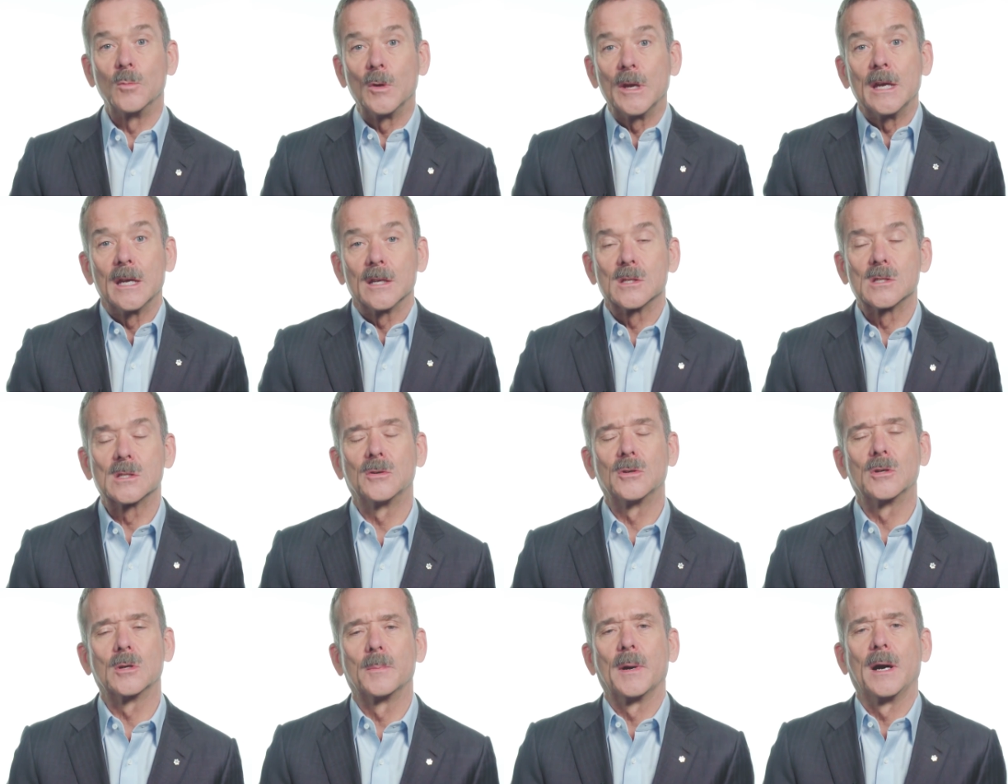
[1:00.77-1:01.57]
And we can get
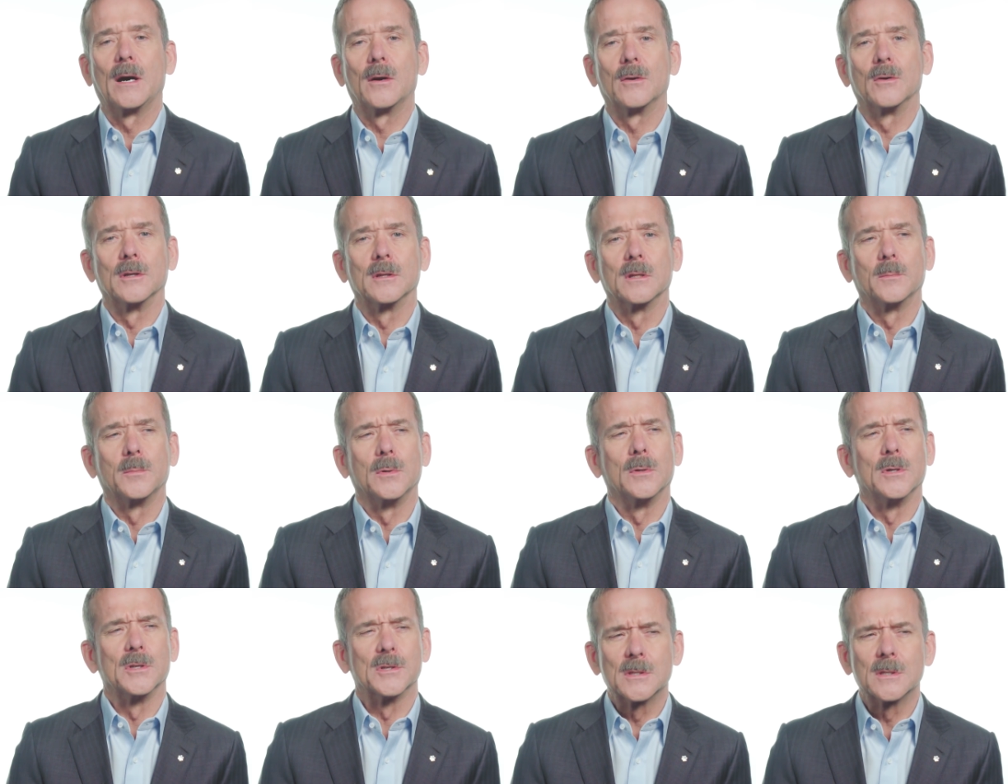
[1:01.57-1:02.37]
solar power at the
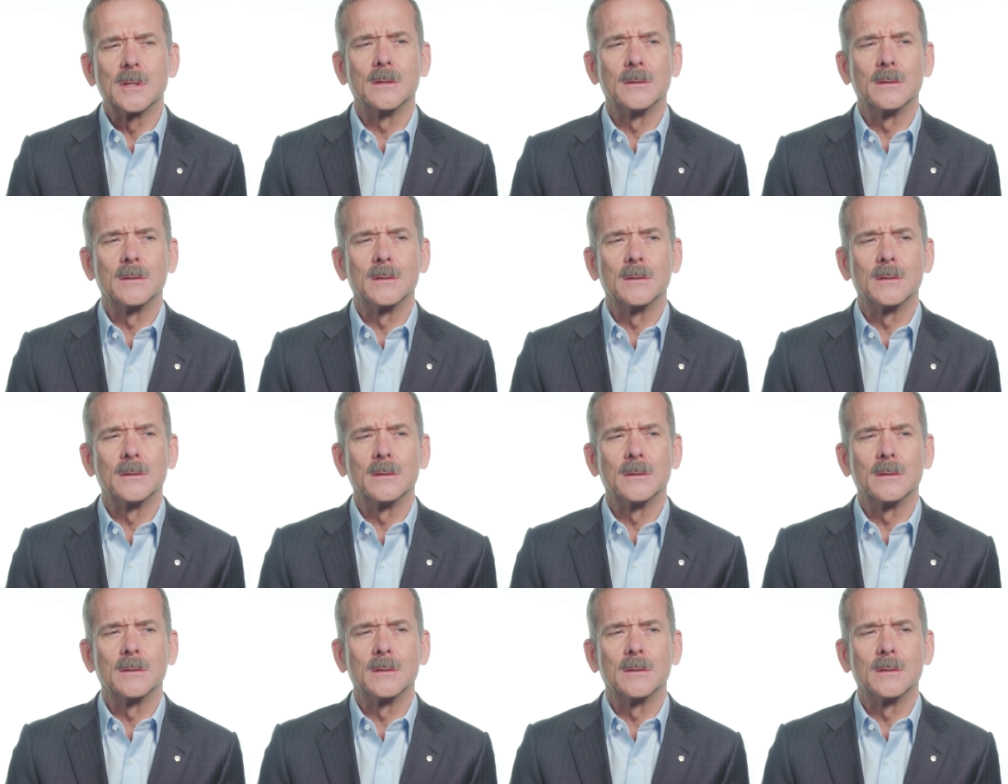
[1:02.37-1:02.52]
poles.